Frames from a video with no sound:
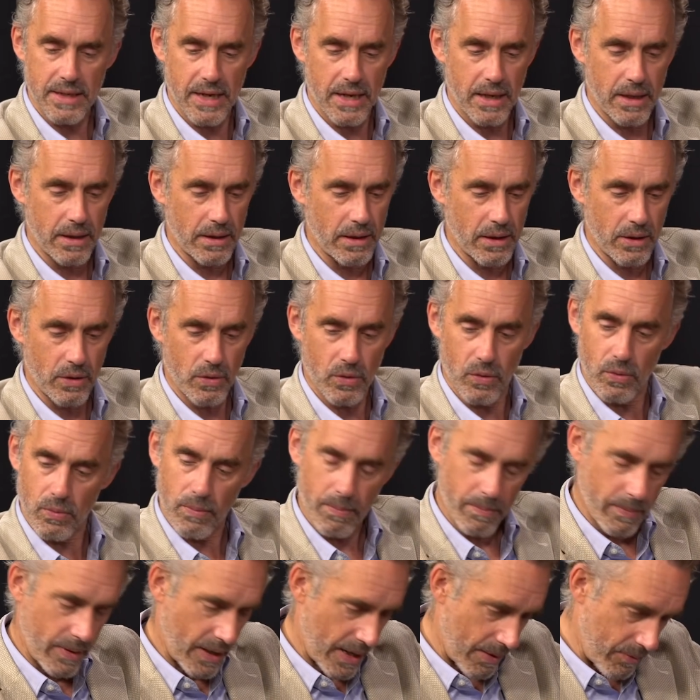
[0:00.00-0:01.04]
They say, you know,
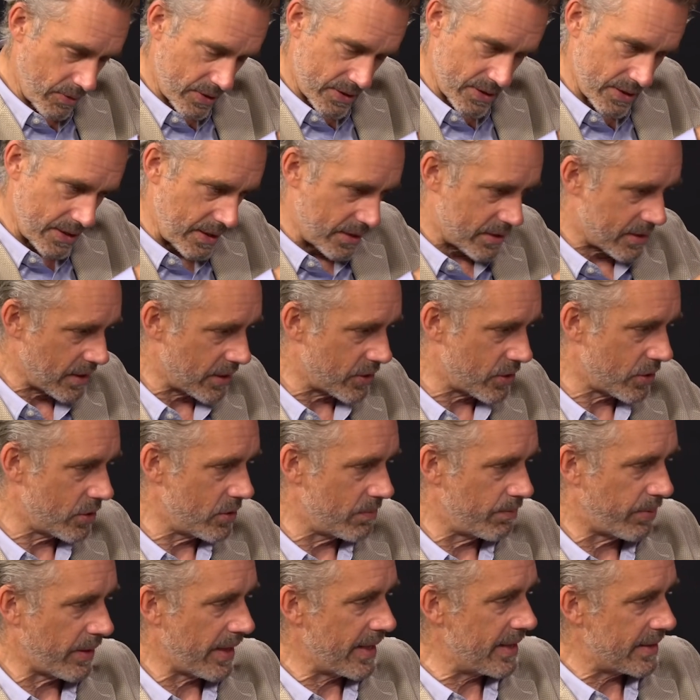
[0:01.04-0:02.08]
I wasn't in such a
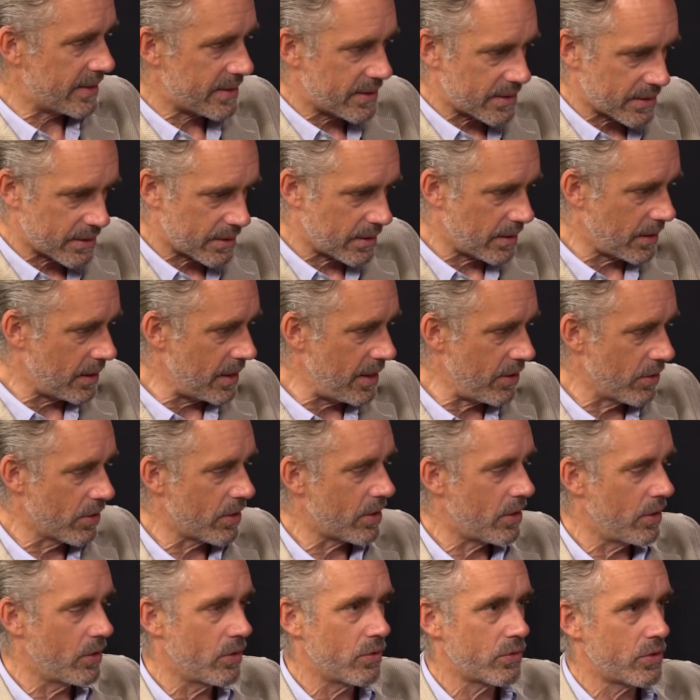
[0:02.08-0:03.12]
good place a year
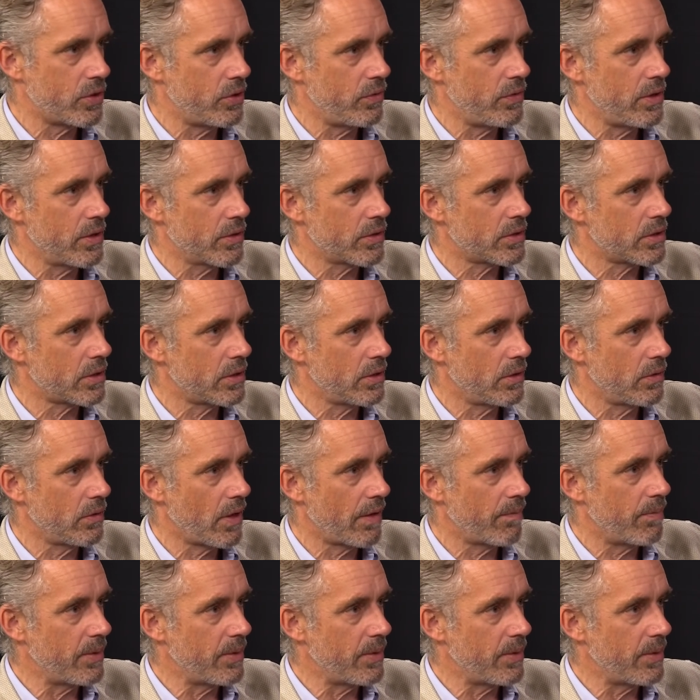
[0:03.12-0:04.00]
ago, two years ago.